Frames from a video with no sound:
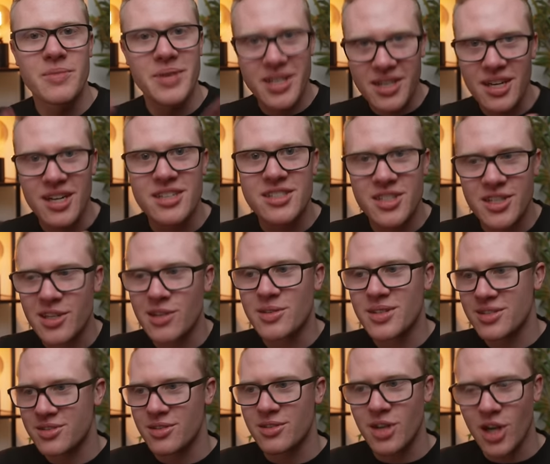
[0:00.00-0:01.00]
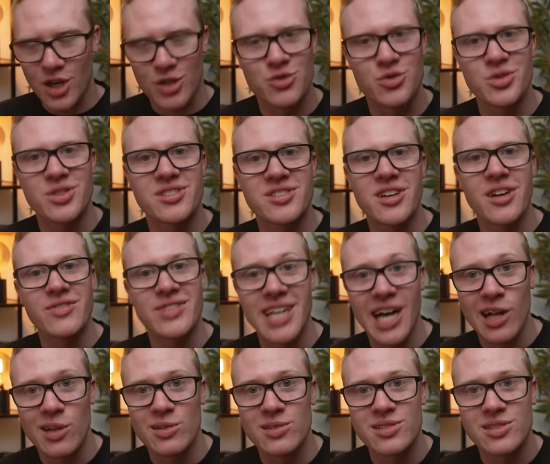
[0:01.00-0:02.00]
because, you know, these are hundreds of
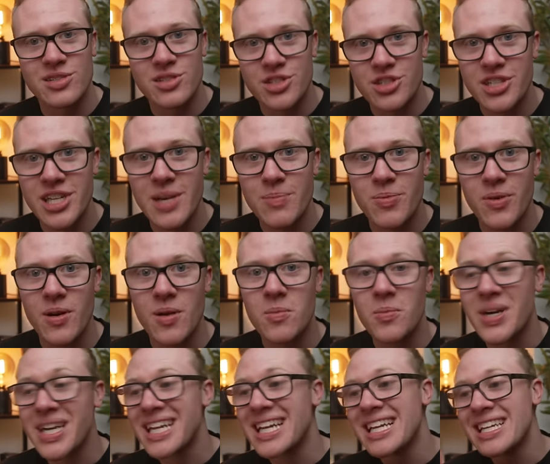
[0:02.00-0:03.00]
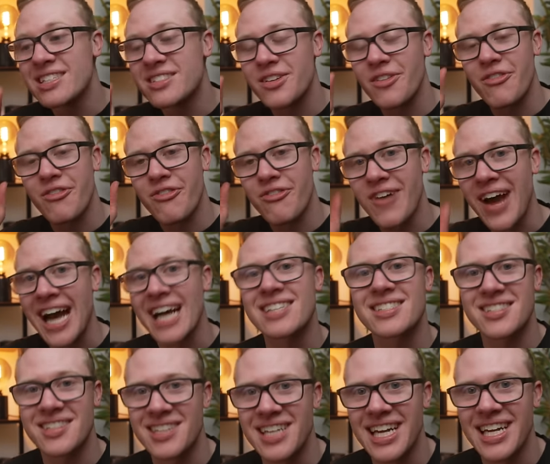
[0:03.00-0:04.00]
dollars cheaper. But it is
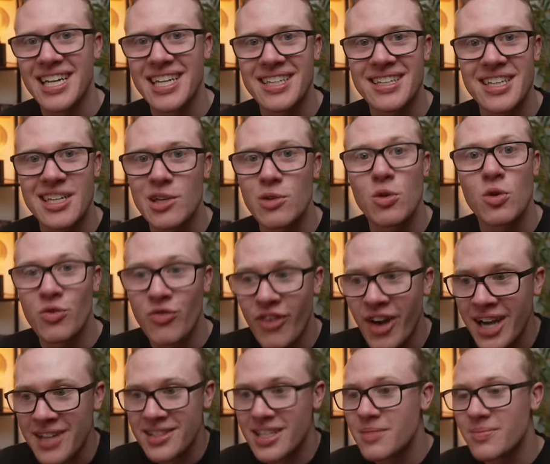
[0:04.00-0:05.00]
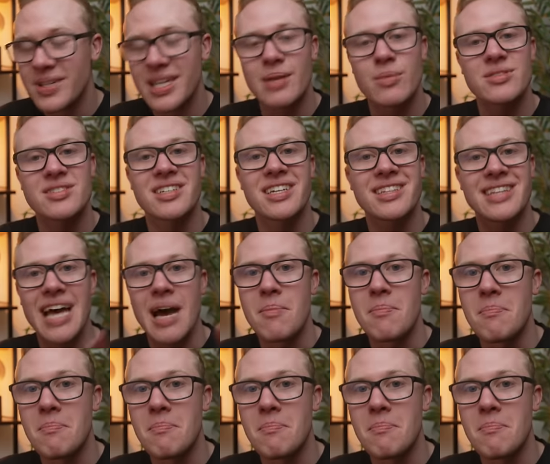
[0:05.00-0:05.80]
fascinating that you will finally be able to get that